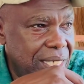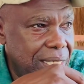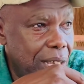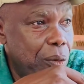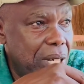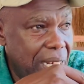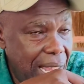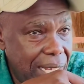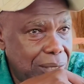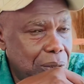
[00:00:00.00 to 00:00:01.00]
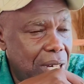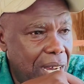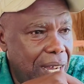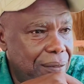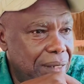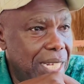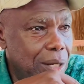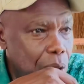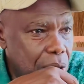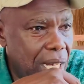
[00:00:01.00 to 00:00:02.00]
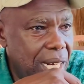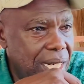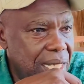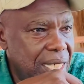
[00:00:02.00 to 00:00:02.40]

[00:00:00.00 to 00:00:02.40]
they would like to have a local